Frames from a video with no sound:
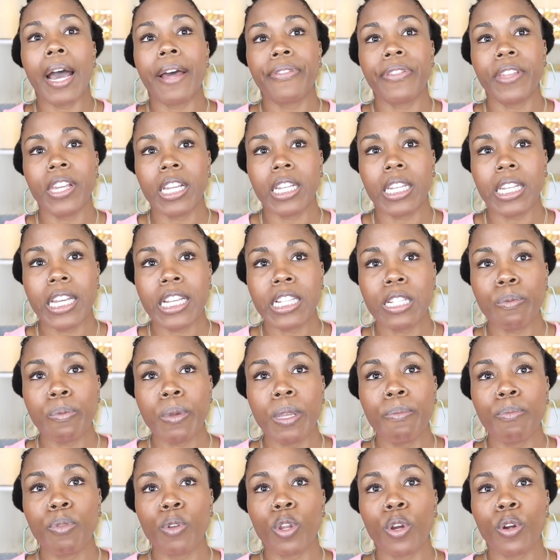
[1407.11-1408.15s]
I think less
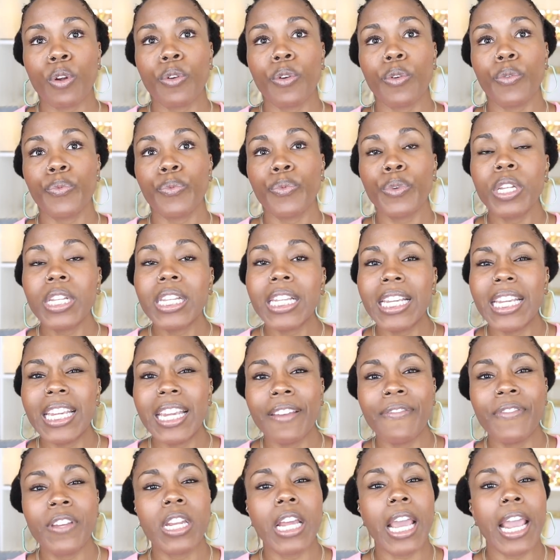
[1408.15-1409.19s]
people are really
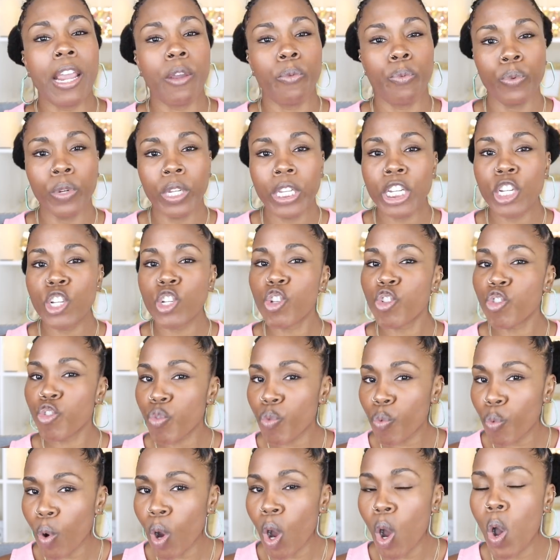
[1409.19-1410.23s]
given a really
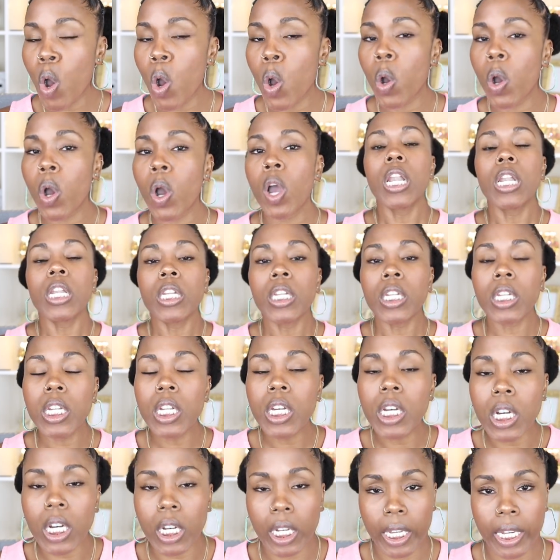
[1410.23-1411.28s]
strong
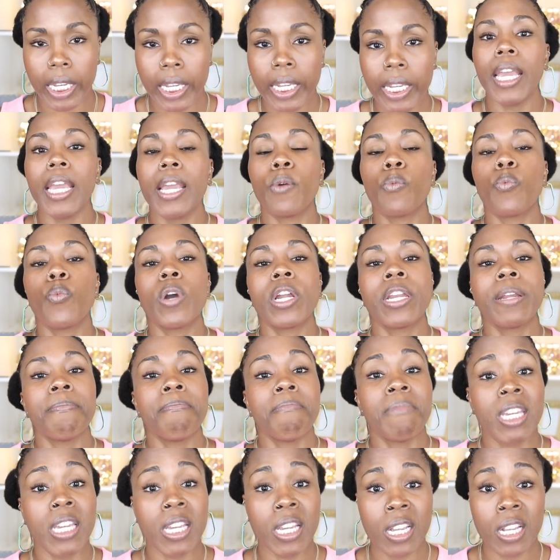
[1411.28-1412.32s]
look at what it
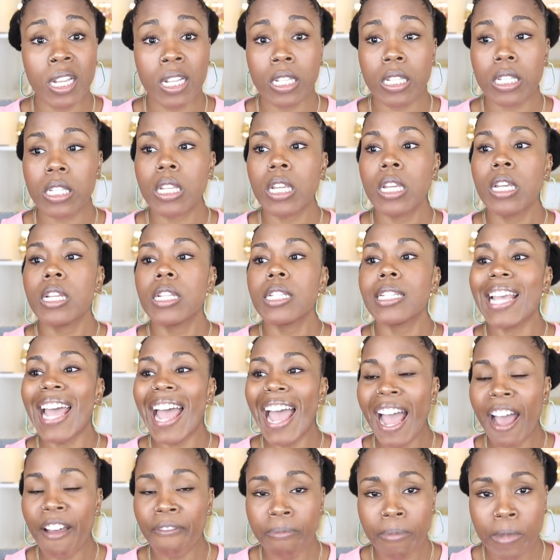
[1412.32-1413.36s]
means to
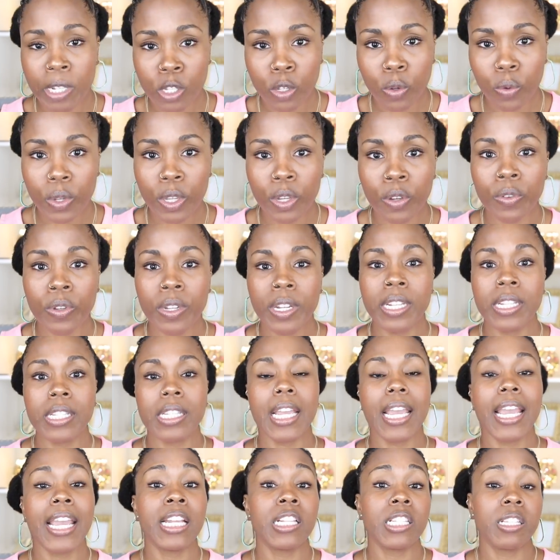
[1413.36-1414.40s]
have mental illness
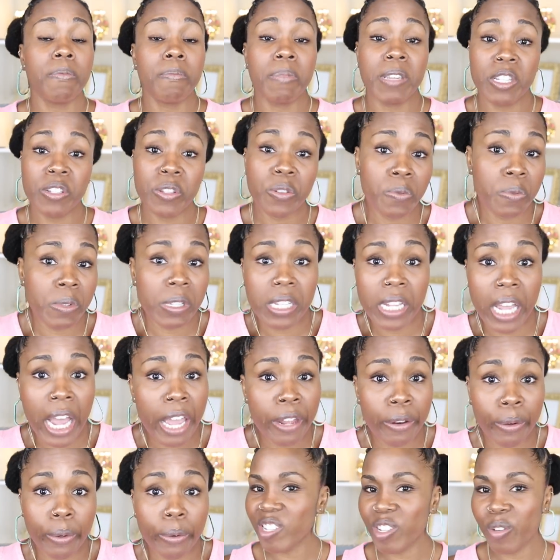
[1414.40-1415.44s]
and to be
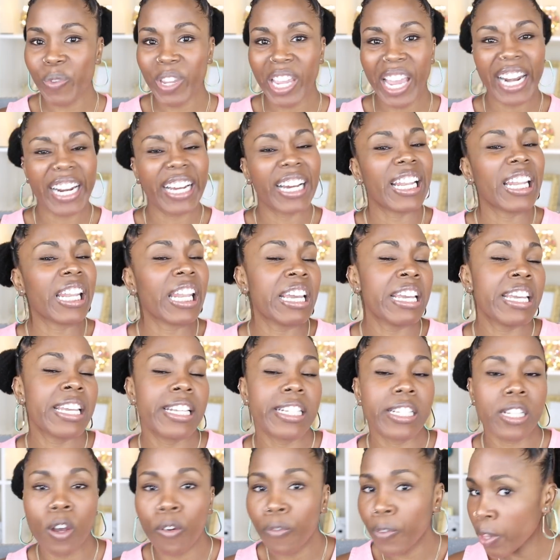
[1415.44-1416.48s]
suicidal. So we kind of
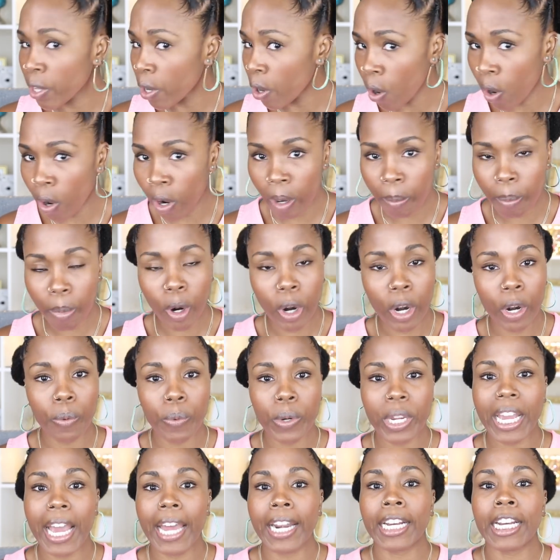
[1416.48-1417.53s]
glaze over the hard
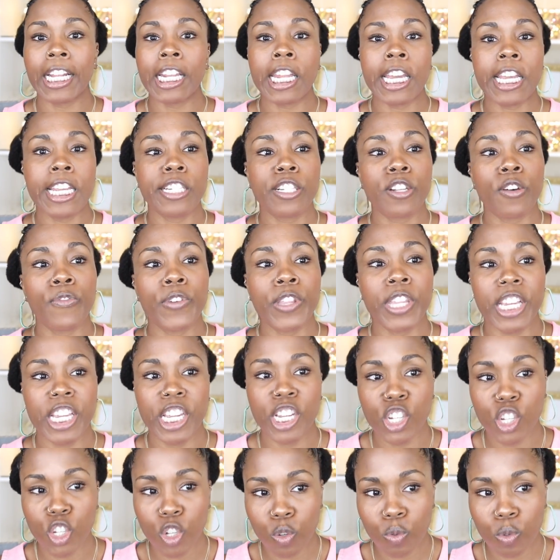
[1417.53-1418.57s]
part. We kind of glaze over
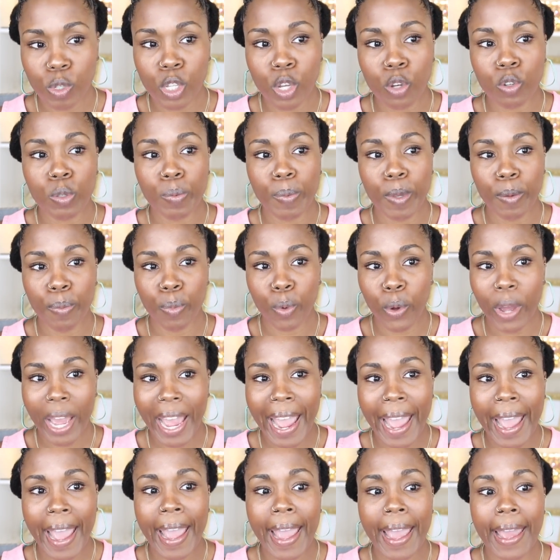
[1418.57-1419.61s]
the issues those people
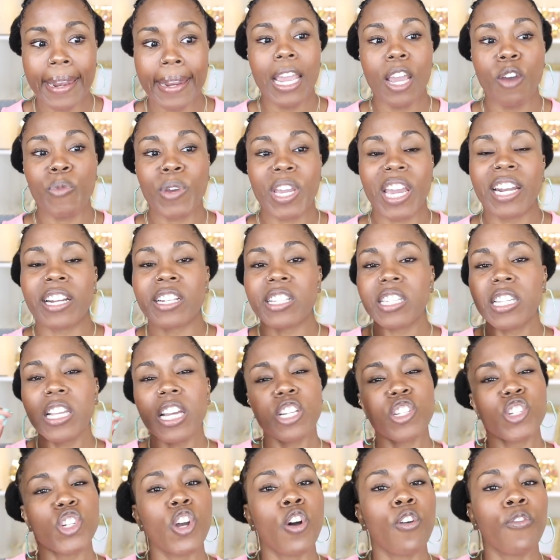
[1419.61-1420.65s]
had and we kind of
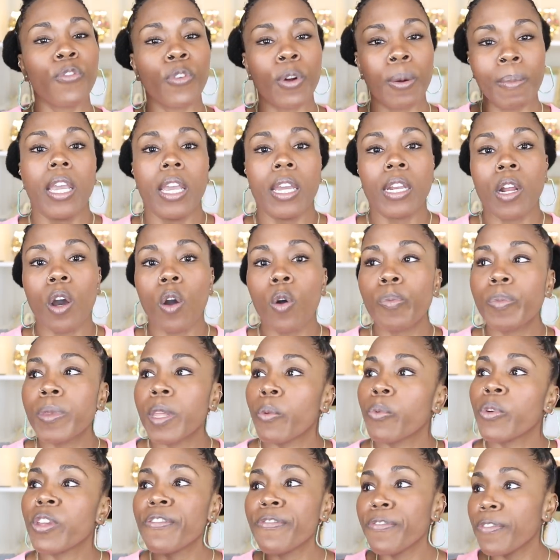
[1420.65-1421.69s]
touch over them and hope
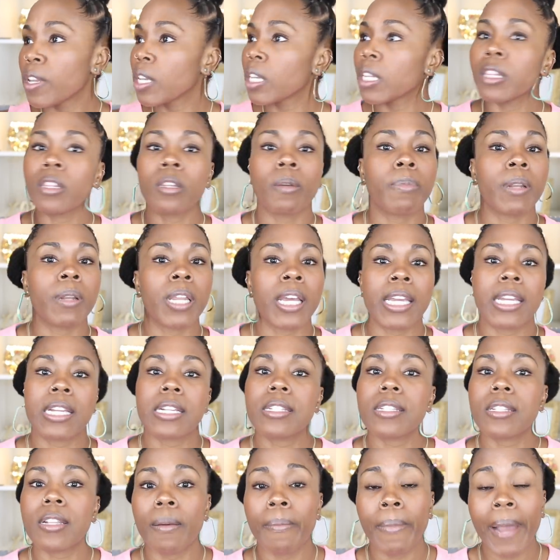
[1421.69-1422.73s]
that we fill in the blank
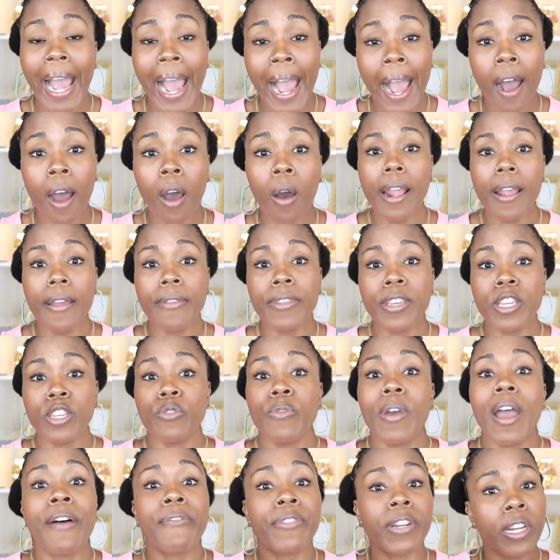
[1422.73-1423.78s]
somehow. And then
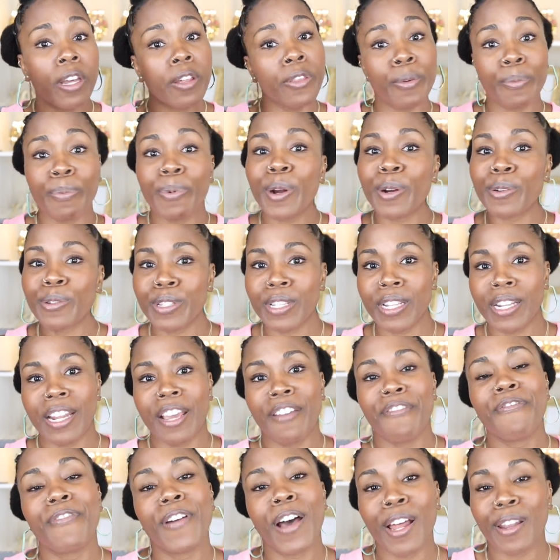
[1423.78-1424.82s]
you have another person
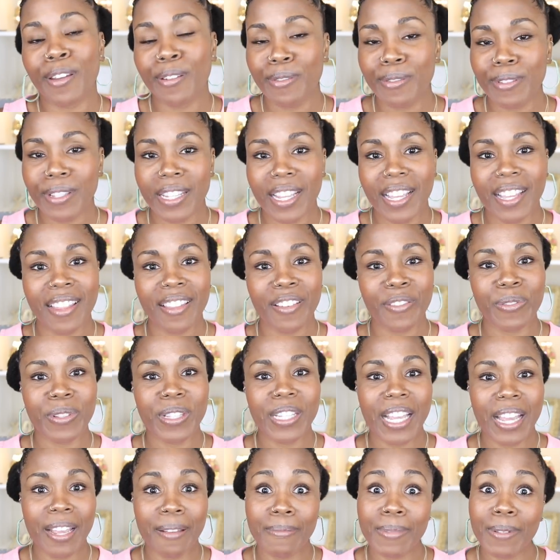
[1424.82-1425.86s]
that follows in those
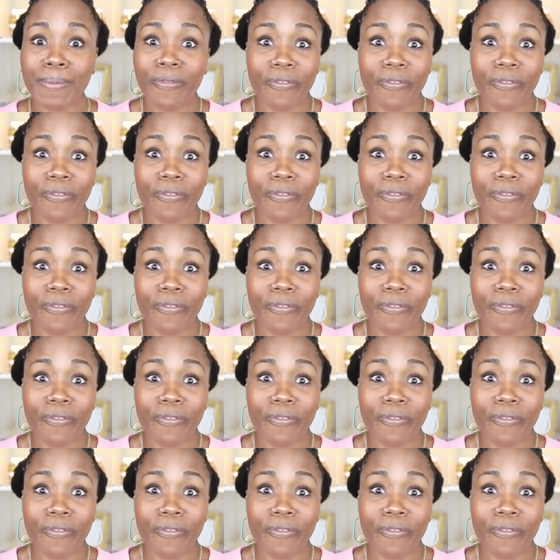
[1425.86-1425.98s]
same